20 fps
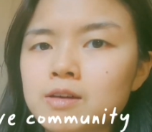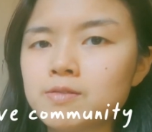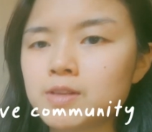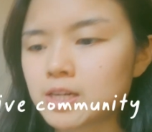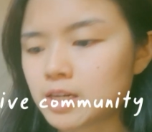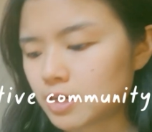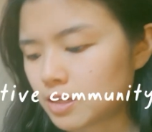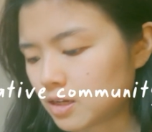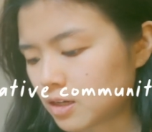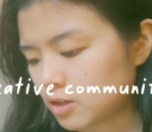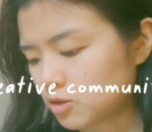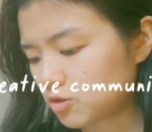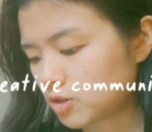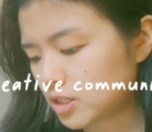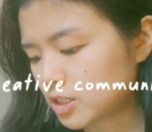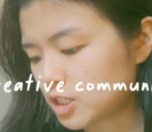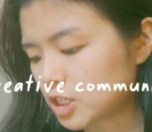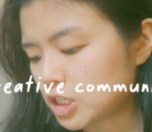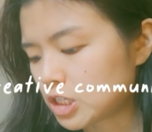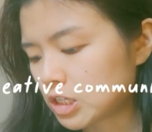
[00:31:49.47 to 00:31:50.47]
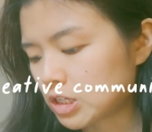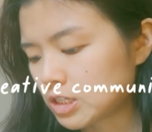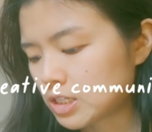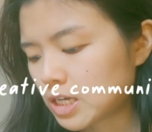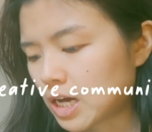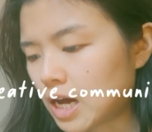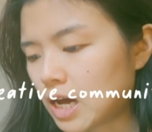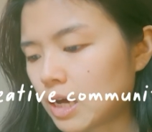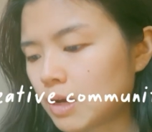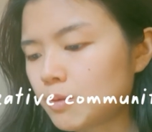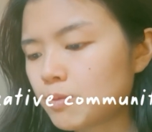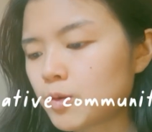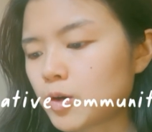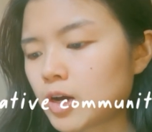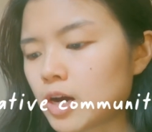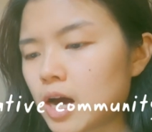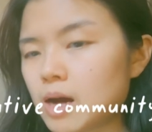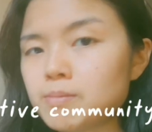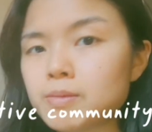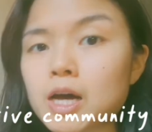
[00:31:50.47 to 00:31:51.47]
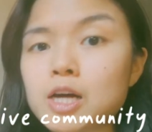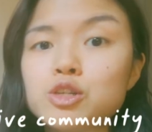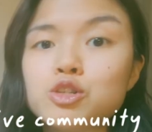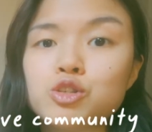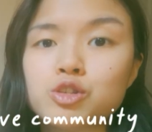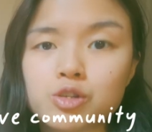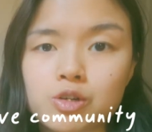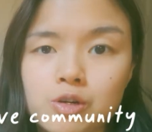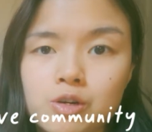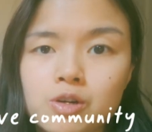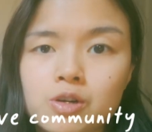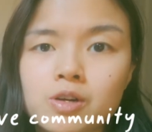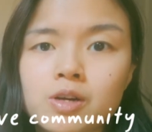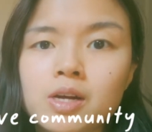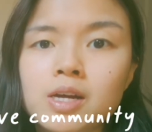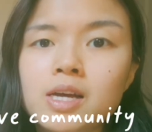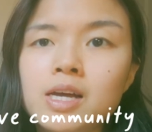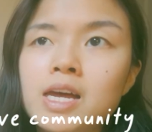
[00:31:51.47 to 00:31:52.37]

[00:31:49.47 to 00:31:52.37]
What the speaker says: of like in a transitional time where I'm not sure